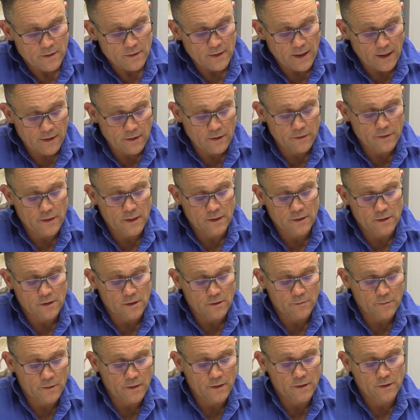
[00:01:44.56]
The other thing that
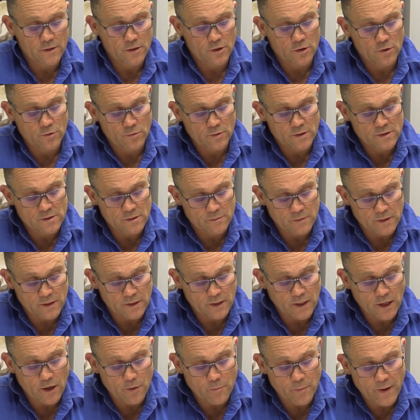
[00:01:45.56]
I'm going to do is I'm going to
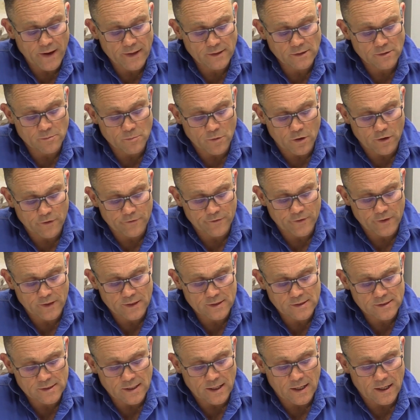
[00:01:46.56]
go back to my
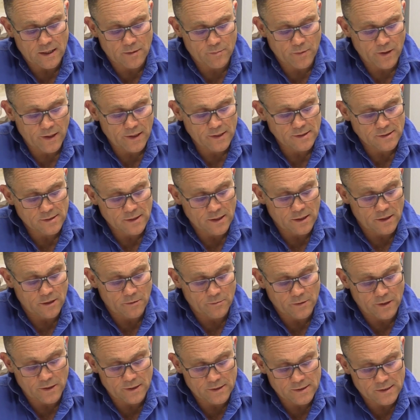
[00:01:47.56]
feeds database, and
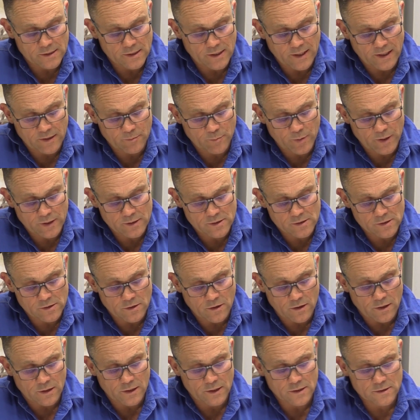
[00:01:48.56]
I'm going to select pit
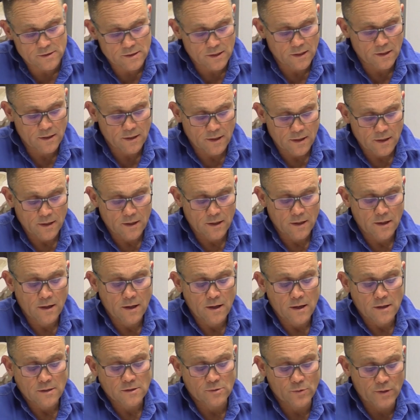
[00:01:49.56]
silage.
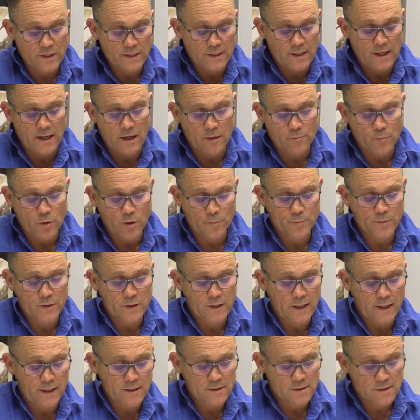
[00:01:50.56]
So it now
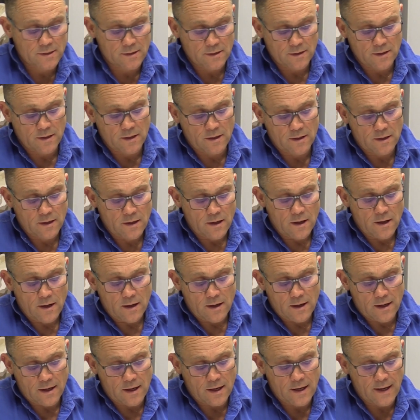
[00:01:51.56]
populates
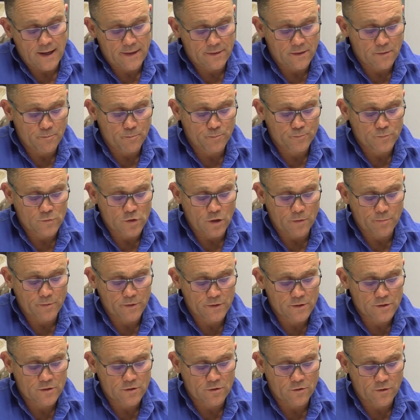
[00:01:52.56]
at the top of
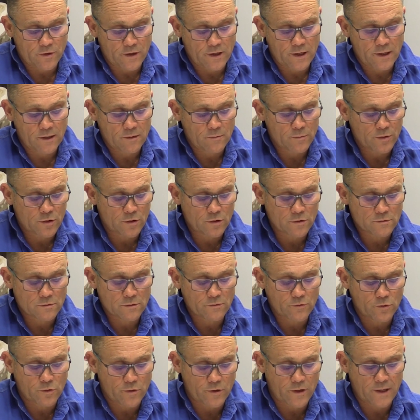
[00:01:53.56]
the screen. Because
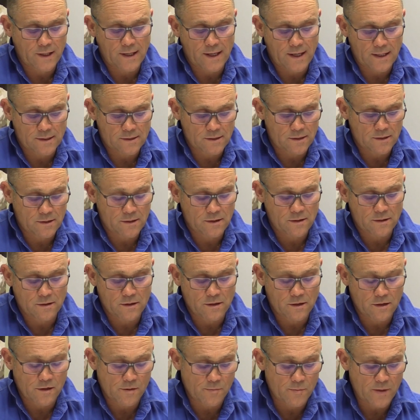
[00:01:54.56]
we've already entered
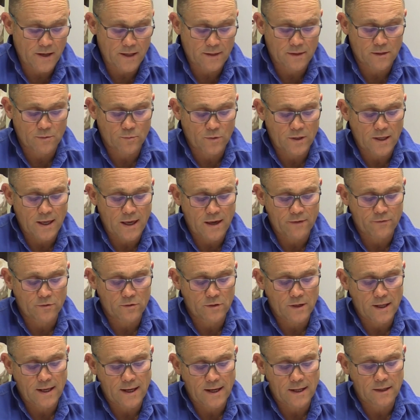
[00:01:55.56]
the amount that we have
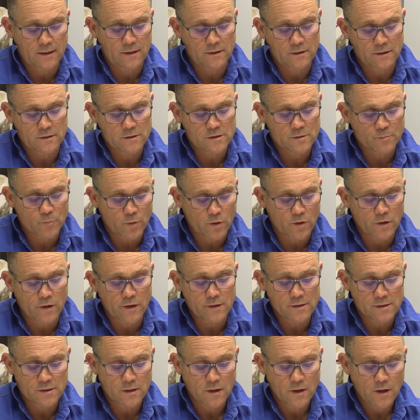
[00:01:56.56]
on hand and its
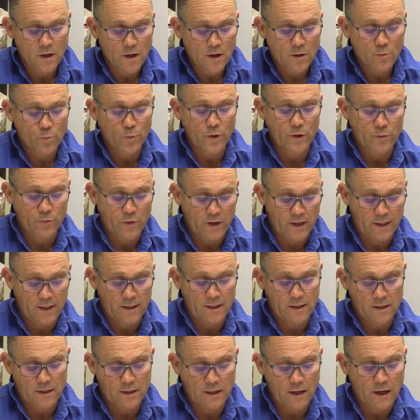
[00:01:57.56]
price, we're
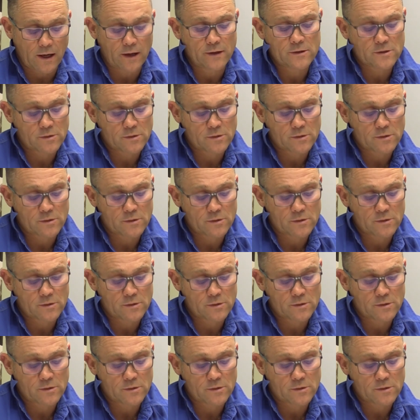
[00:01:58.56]
ready to go.